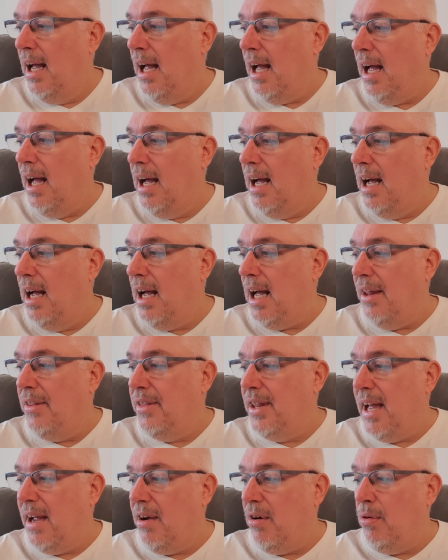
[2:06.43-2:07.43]

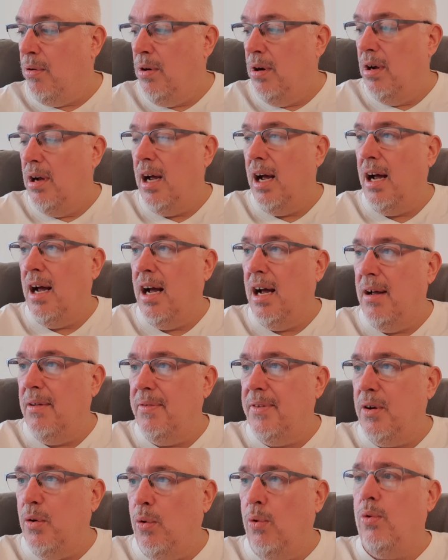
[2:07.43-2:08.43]
And now
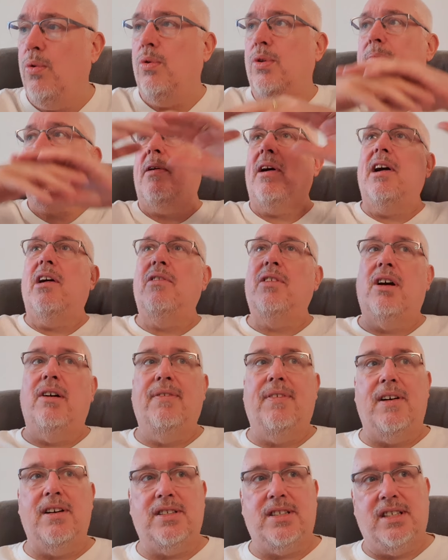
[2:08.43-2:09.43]
all the
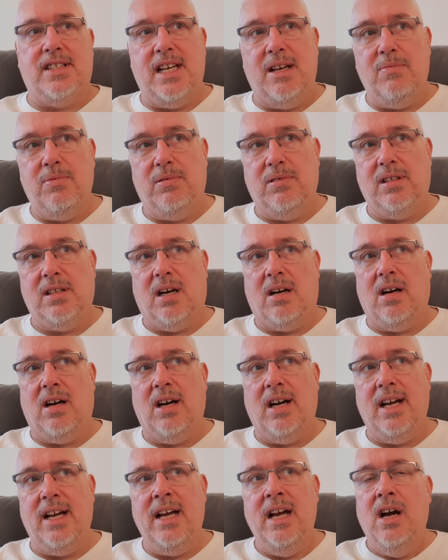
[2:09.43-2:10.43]
biodiversity will
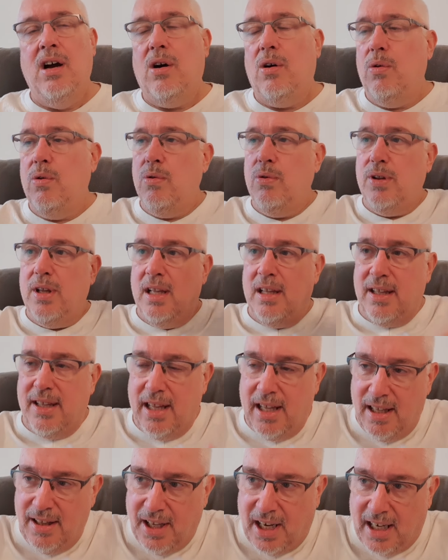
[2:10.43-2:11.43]
die. All
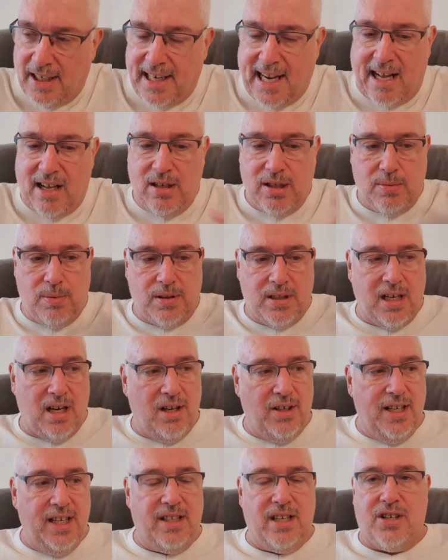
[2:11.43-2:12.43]
the canals will
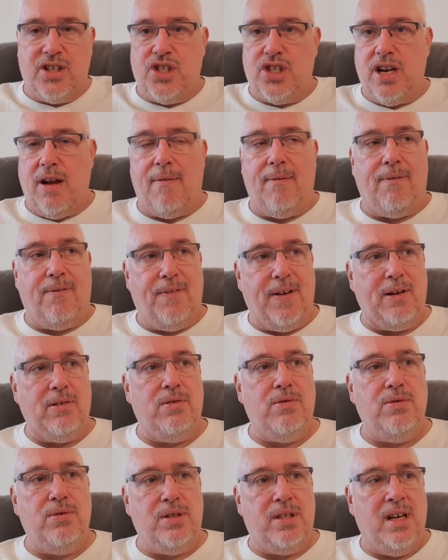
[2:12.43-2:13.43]
turn into
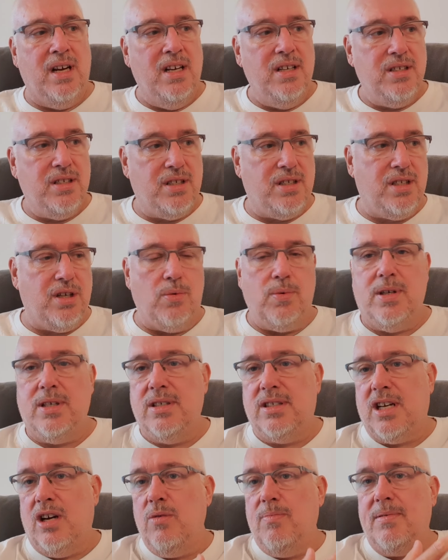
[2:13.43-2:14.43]
ship-filled
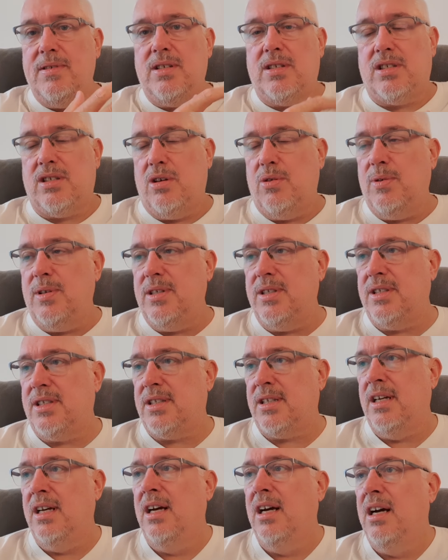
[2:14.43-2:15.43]
sewers, open
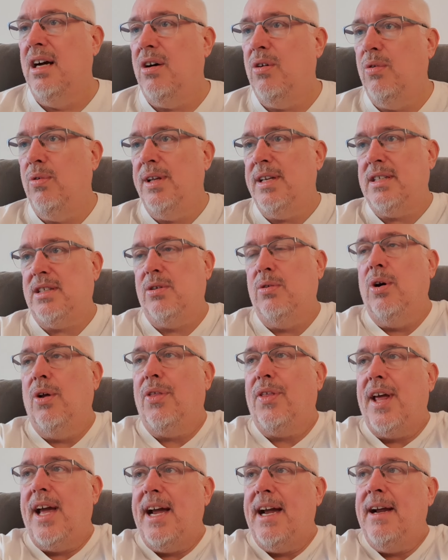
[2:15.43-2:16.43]
sewers, all this sort
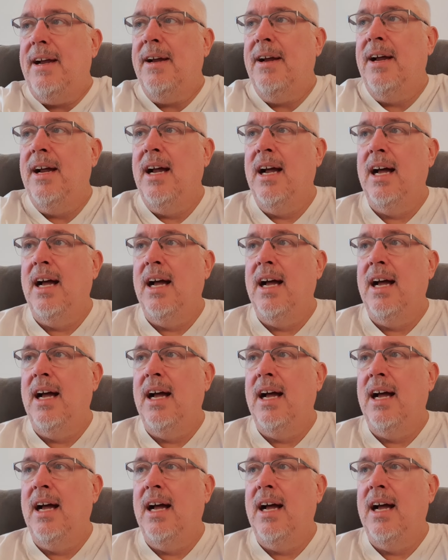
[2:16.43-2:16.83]
of thing.